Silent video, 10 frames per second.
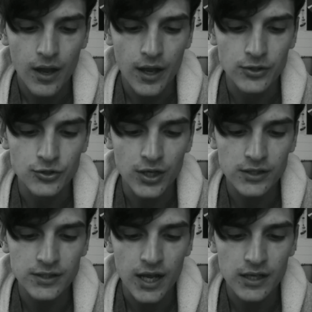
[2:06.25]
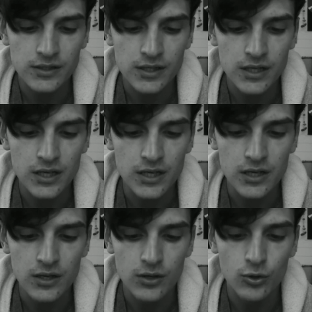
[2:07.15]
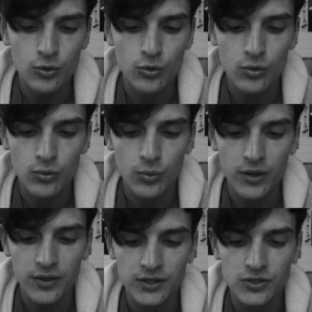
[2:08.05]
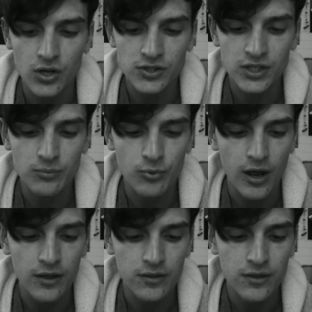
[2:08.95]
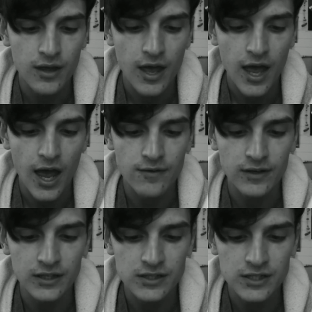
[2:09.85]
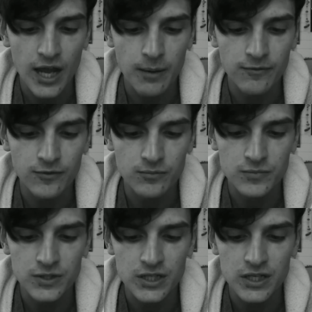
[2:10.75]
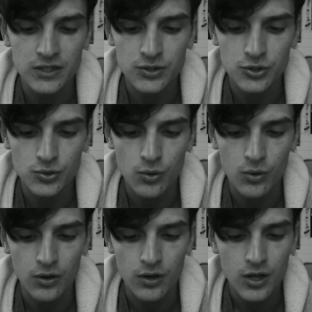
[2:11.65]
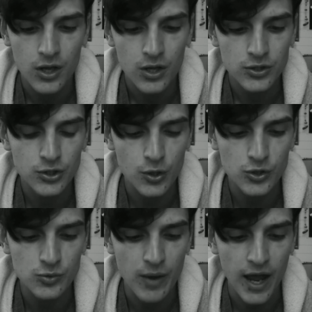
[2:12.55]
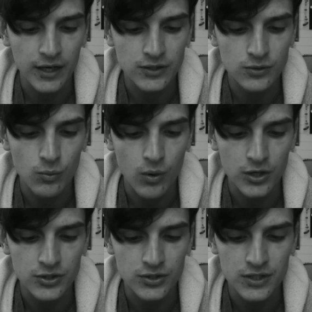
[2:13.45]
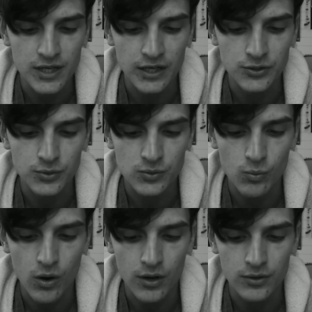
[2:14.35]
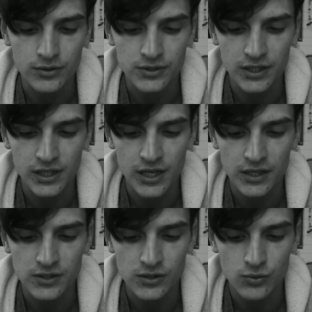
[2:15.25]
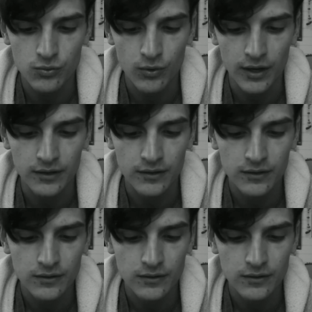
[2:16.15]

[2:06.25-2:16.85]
And just as he who, with exhausted breath, having escaped from sea to shore, turns back to watch the dangerous waters he has quit,